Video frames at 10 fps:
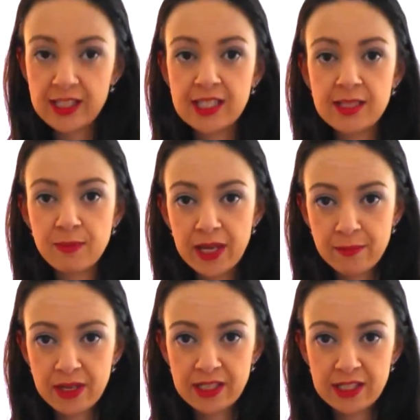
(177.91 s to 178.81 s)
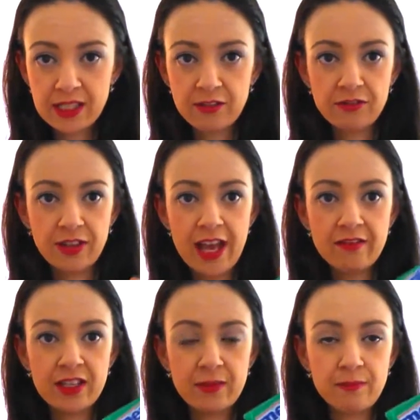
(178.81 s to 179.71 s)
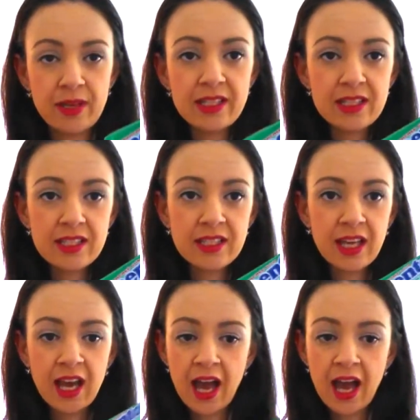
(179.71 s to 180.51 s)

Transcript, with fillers: spearmint flavored mints.